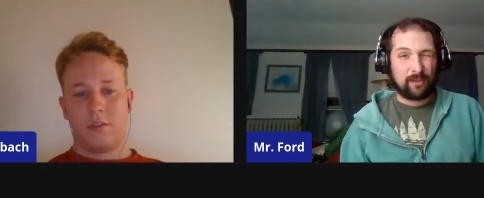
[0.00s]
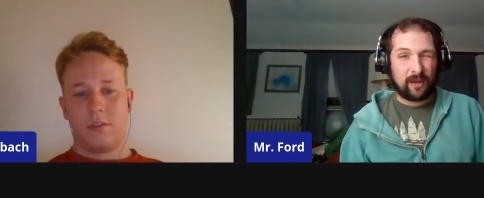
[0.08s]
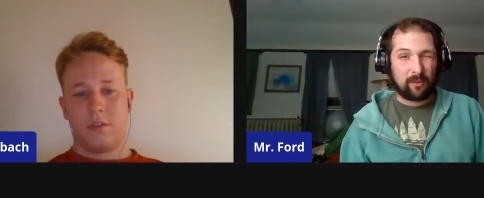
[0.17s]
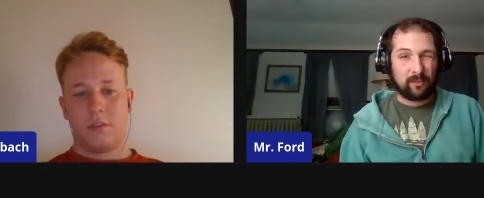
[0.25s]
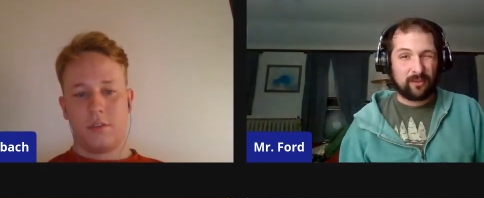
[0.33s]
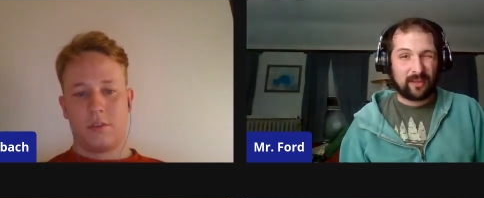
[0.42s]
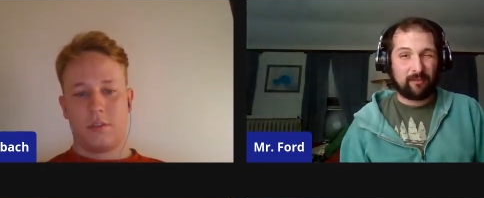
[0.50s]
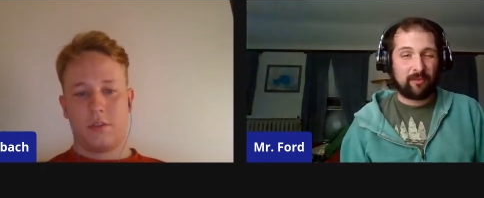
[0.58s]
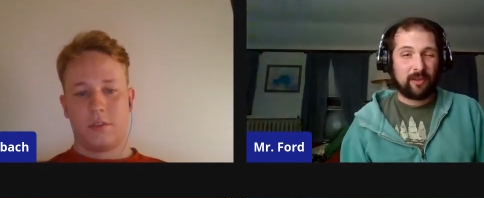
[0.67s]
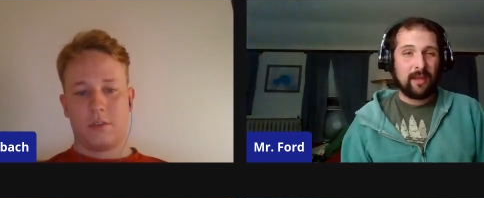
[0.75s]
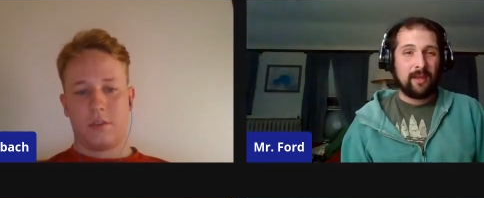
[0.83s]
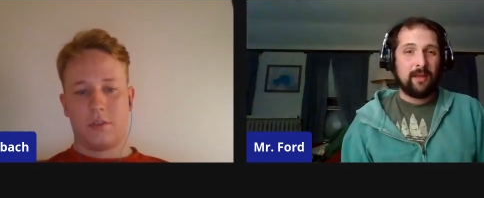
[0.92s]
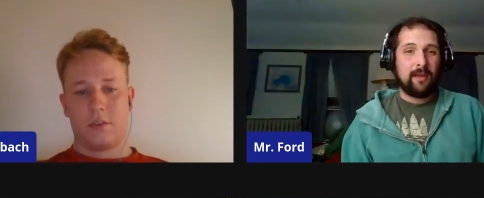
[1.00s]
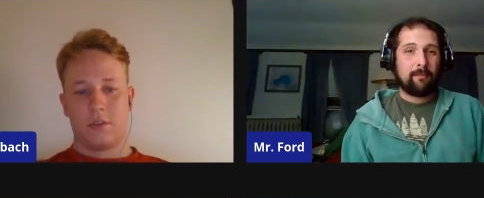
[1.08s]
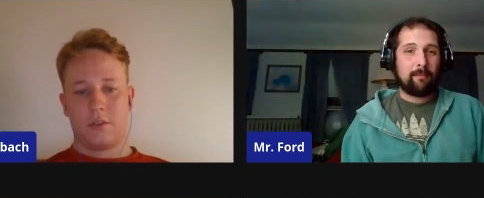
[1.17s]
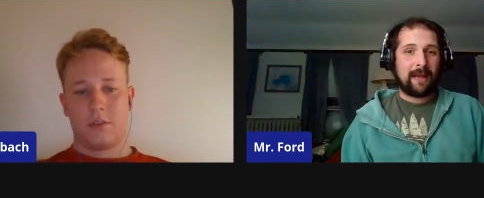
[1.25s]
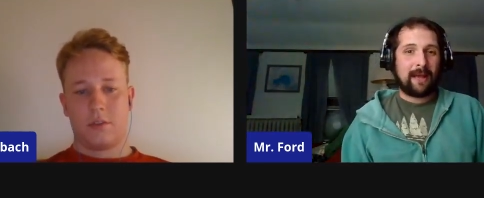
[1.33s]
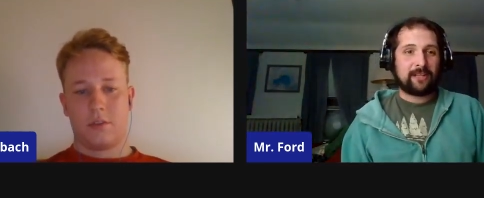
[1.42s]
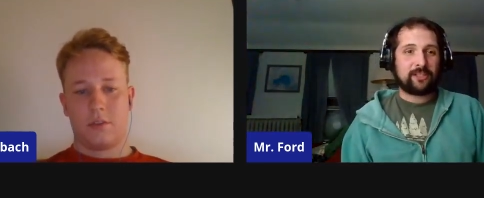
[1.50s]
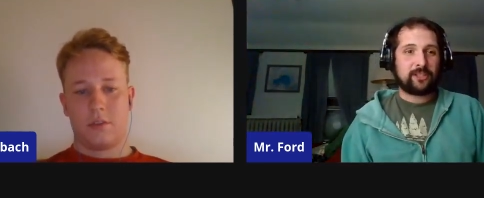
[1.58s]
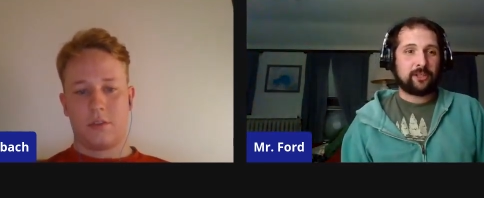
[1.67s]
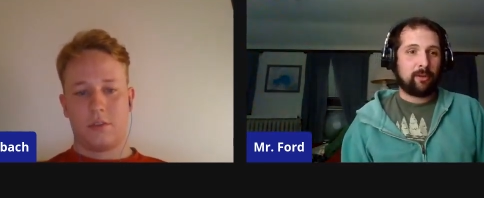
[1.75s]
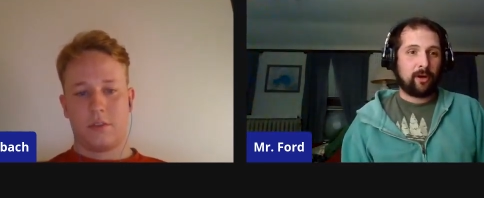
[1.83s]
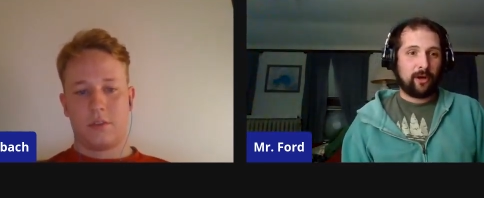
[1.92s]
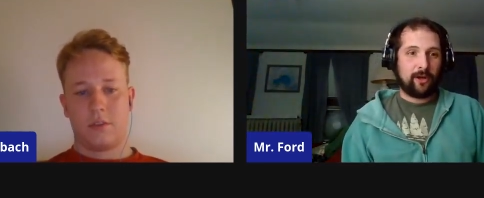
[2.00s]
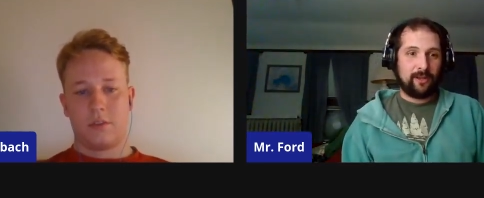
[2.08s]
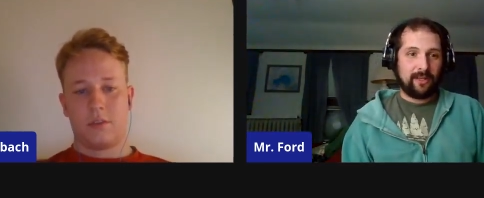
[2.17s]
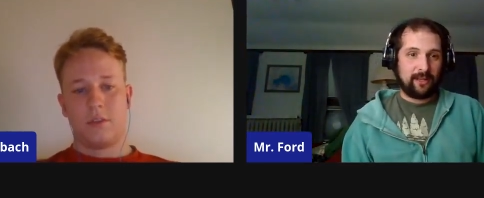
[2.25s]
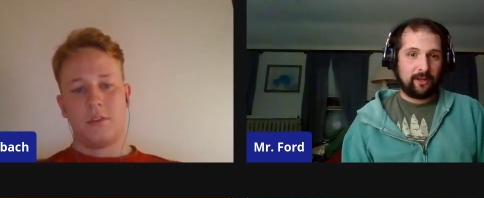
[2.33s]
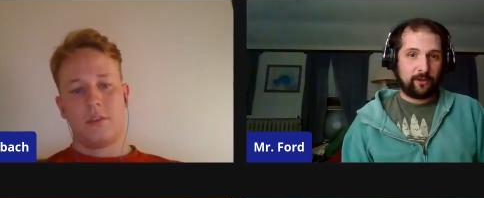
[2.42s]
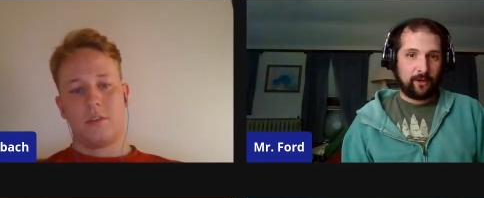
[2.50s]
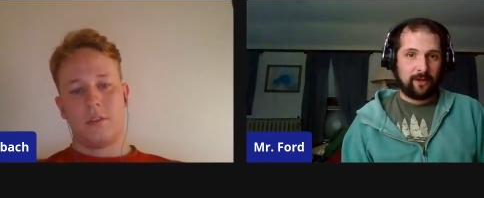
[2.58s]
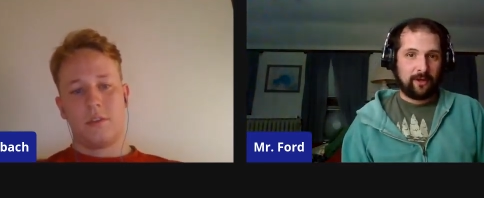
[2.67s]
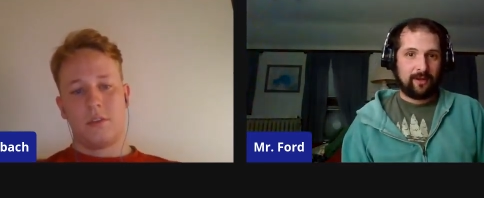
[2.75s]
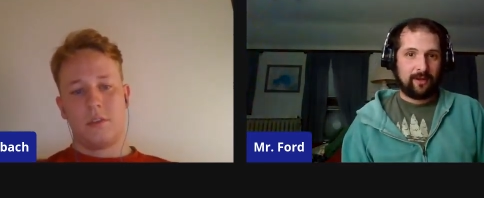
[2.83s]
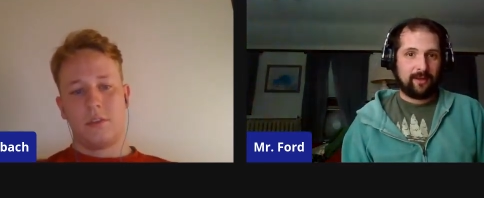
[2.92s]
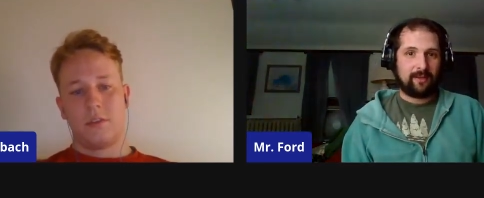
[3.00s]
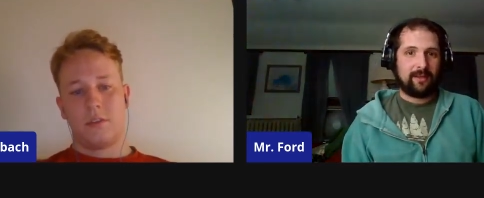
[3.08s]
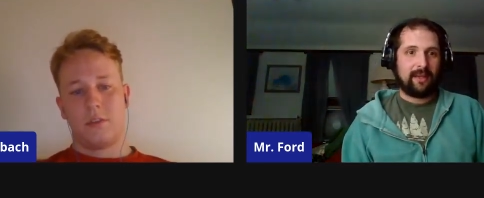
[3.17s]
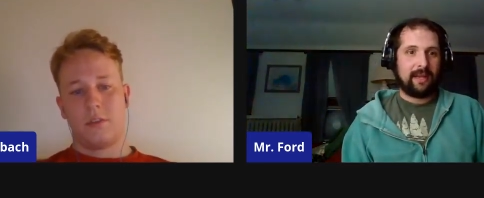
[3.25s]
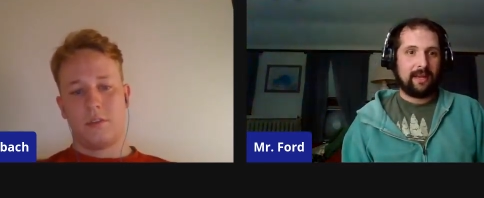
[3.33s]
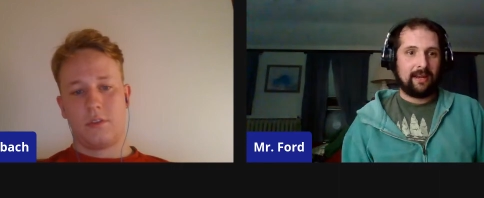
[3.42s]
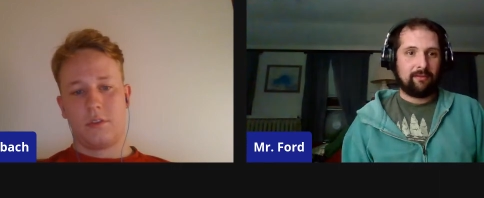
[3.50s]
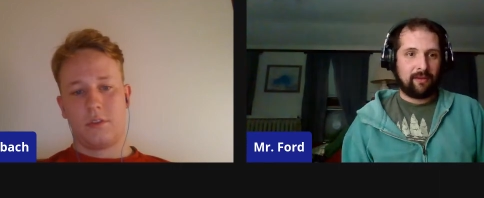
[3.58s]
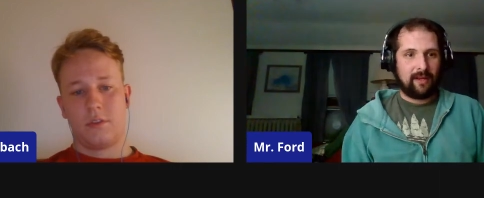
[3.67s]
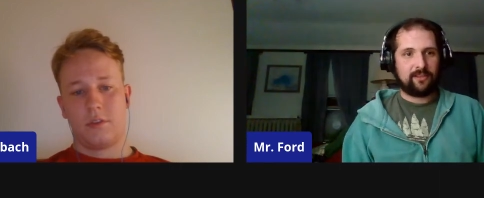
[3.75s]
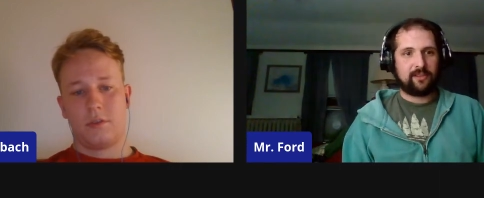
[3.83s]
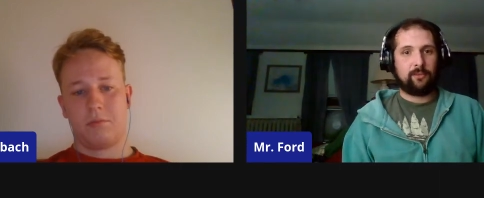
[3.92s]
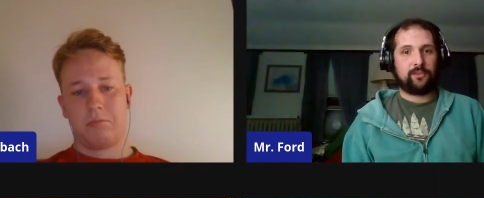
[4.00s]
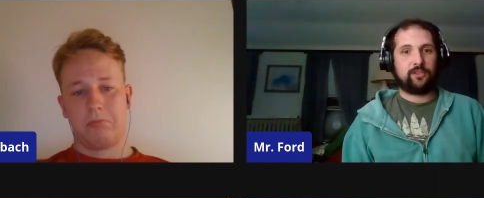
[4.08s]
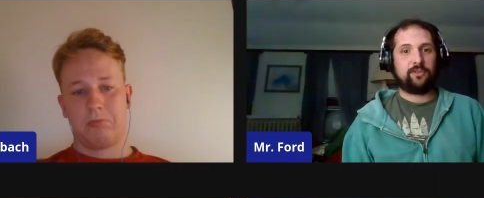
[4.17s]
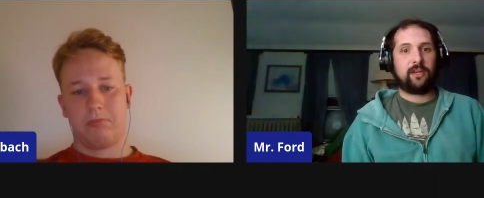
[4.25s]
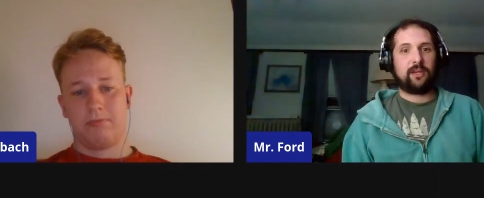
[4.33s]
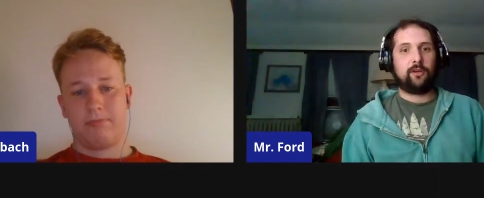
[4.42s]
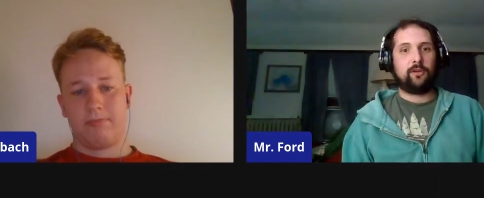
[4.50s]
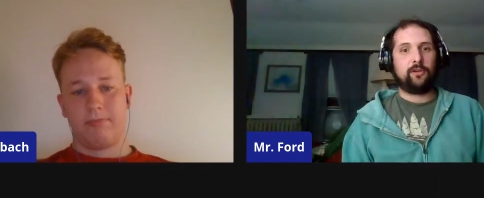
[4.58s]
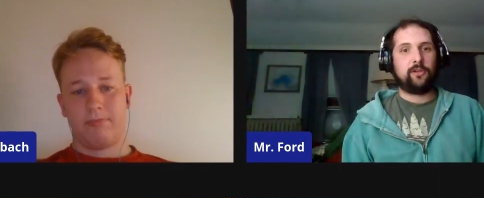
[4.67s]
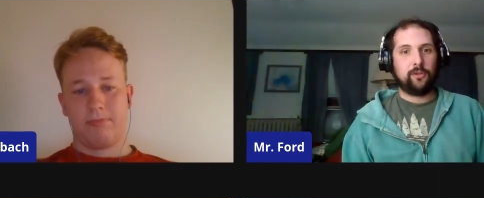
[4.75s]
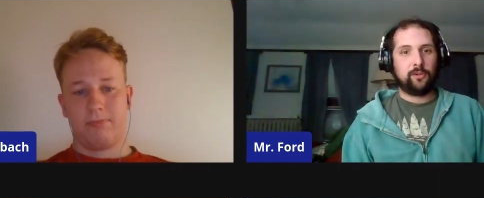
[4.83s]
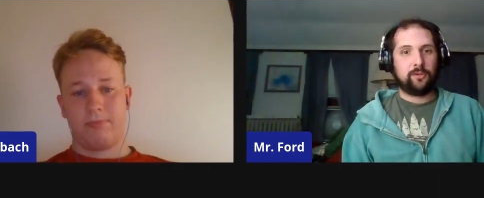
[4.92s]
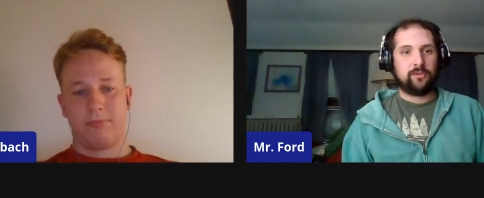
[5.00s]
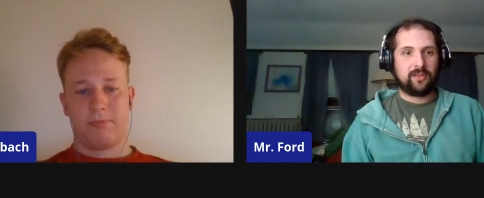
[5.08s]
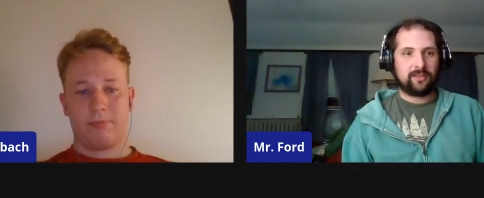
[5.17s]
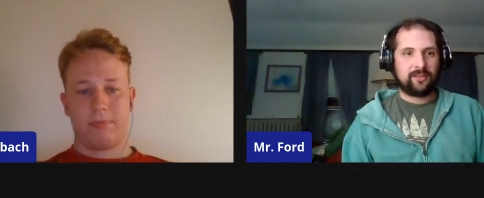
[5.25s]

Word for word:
Speaker 1: broad ones, like if Bachelor Party, like critically and financially, was just like a huge success, if